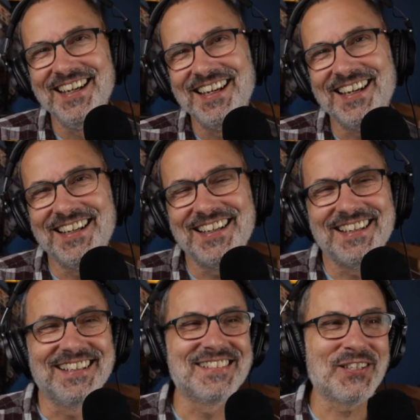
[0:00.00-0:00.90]

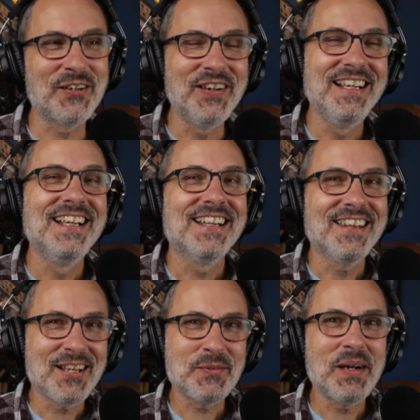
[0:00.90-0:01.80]
So
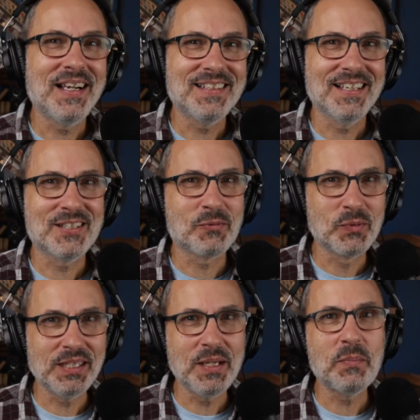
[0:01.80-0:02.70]
that's why I think it's
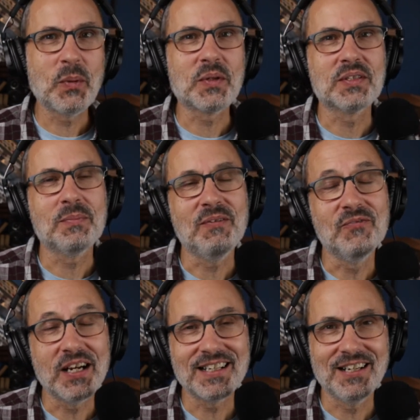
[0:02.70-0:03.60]
really important to be
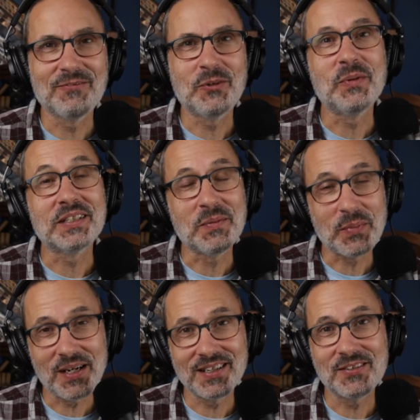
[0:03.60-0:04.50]
very careful when
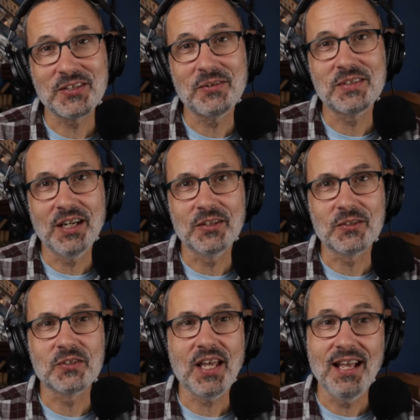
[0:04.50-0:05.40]
comparing yourself to
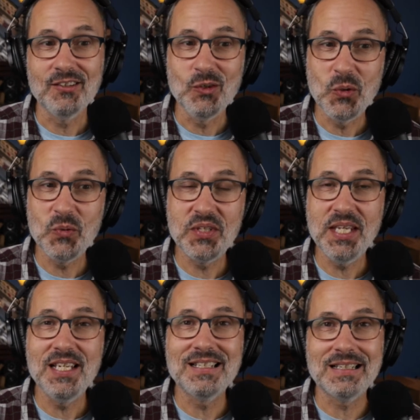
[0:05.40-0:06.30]
others and use
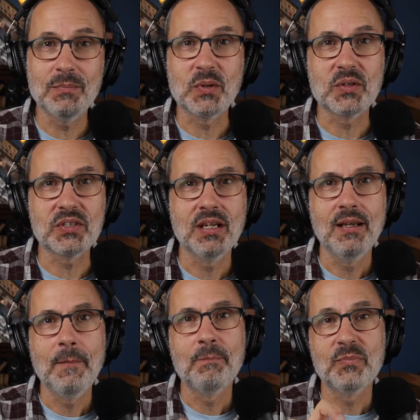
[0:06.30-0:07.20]
these numbers
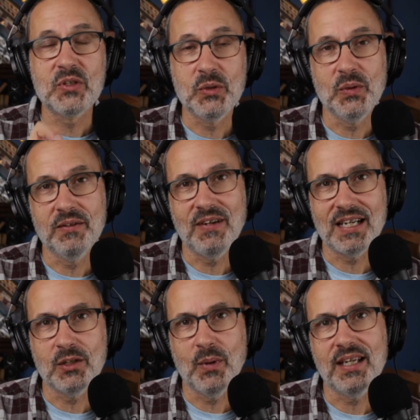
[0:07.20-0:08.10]
to
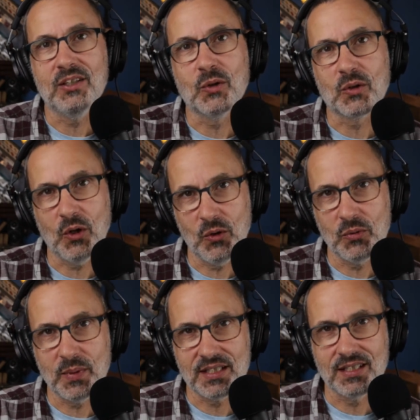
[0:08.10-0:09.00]
evaluate your own
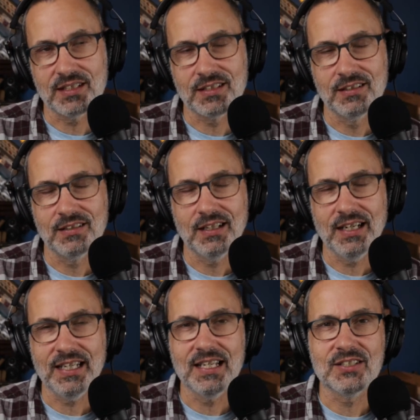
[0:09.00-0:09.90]
business
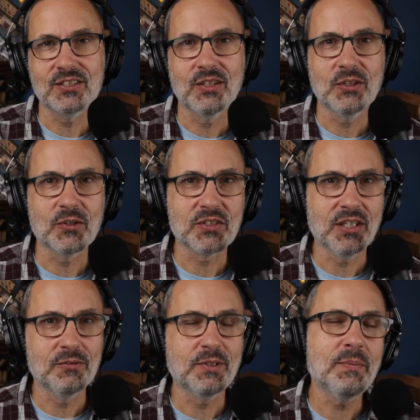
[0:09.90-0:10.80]
against
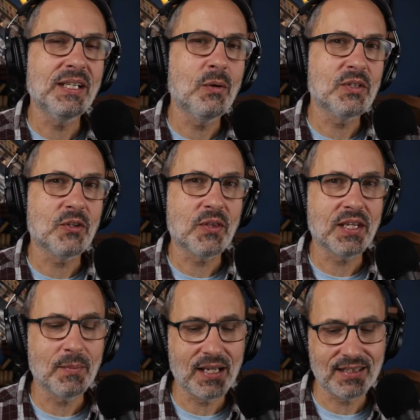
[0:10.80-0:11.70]
yourself. Let me know what you think
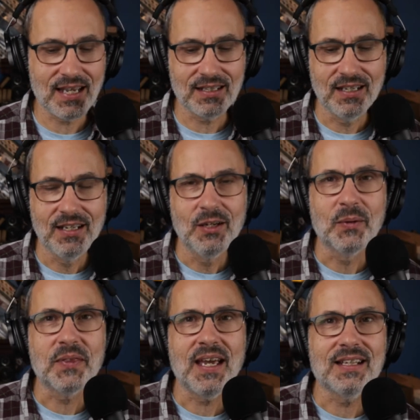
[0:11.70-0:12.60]
about that.
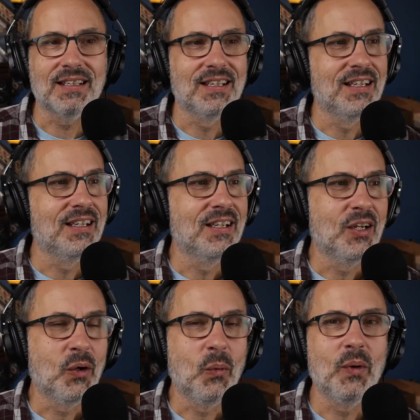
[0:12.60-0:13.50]
With that,
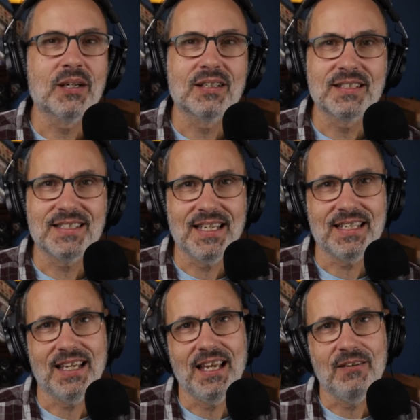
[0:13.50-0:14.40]
we're going to take
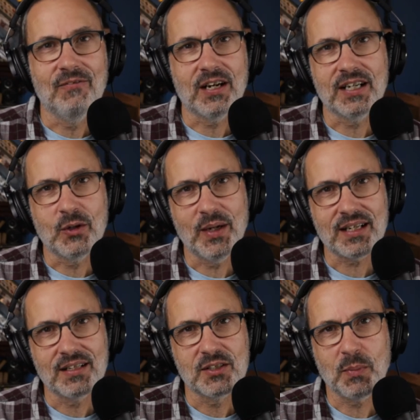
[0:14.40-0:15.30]
a very quick
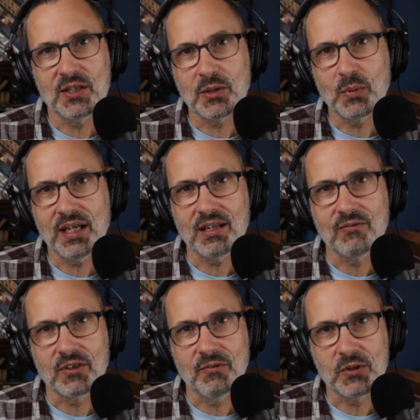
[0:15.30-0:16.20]
sponsor break
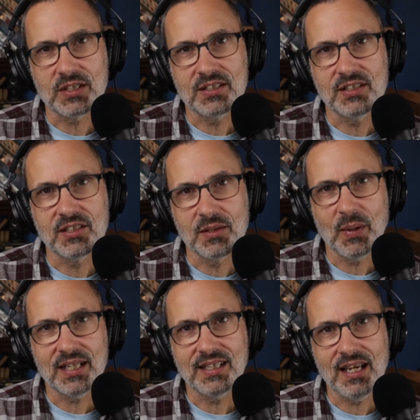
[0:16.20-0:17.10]
for the folks listening to the
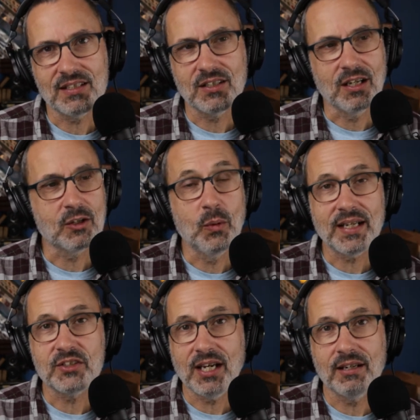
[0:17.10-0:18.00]
podcast. A quick
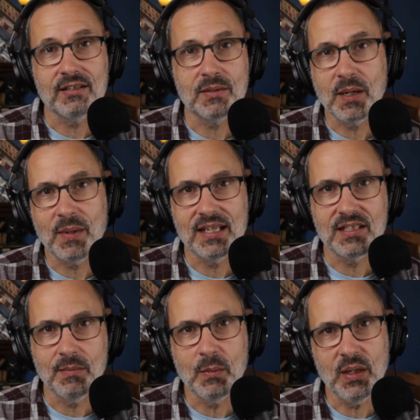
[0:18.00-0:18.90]
shout out to my man,
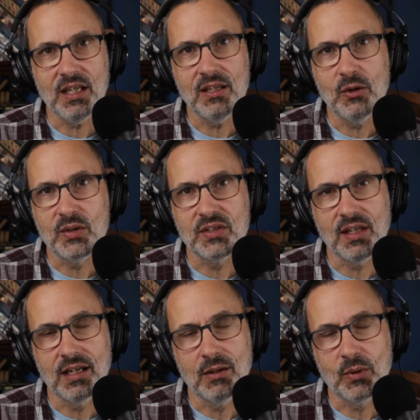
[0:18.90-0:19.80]
Timmy P, who is
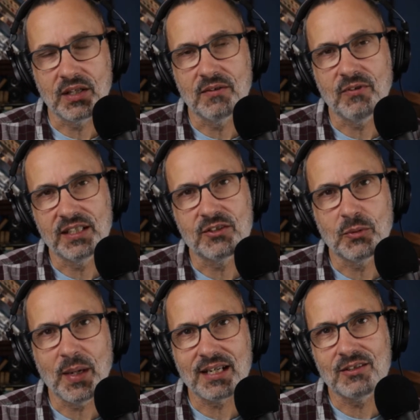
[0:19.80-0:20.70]
one of the financial
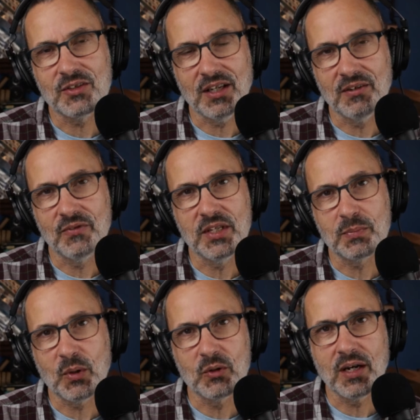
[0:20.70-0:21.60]
backers of this
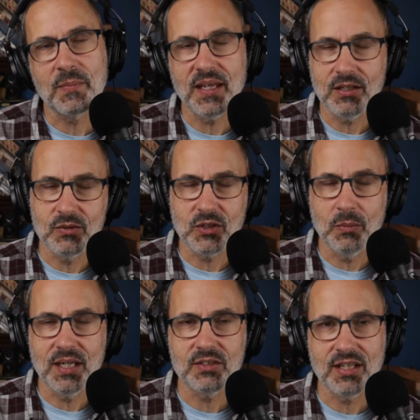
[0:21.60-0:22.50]
program. Thank you so
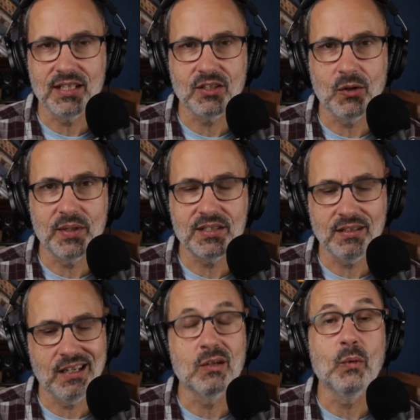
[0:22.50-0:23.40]
much, as always,
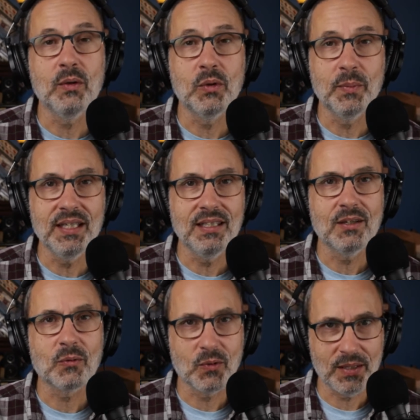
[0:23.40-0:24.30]
and we will be
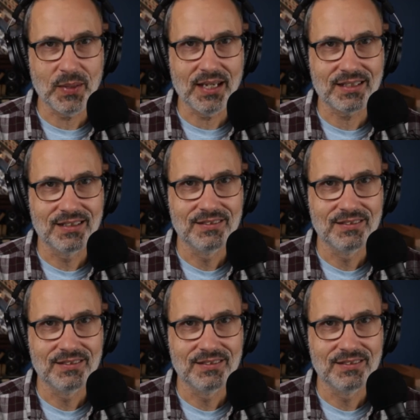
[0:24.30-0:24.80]
right back.